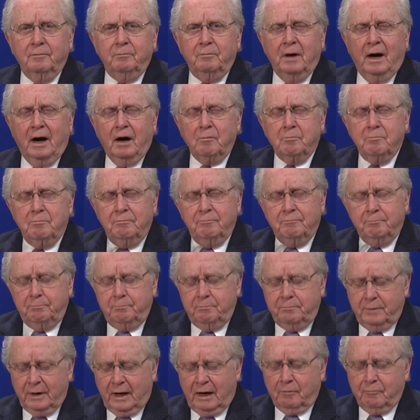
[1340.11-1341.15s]
Our,
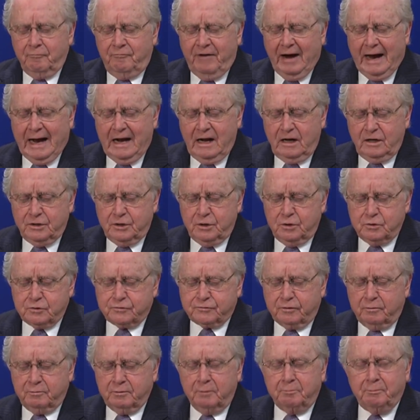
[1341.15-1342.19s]
our values
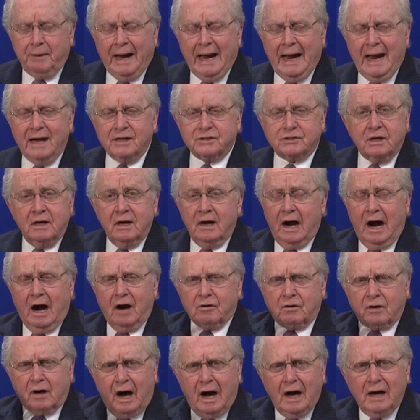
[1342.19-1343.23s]
from the past, our
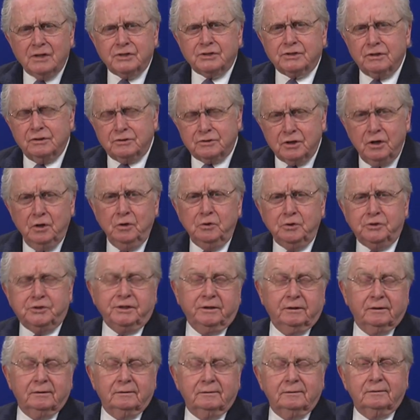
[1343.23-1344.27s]

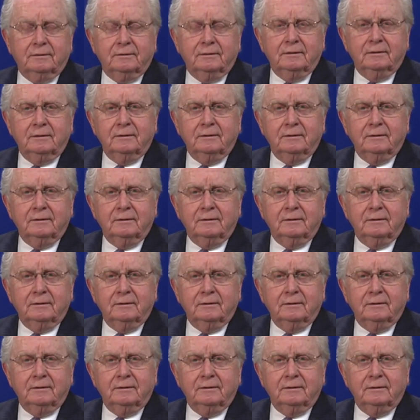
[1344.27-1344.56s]
Constitution,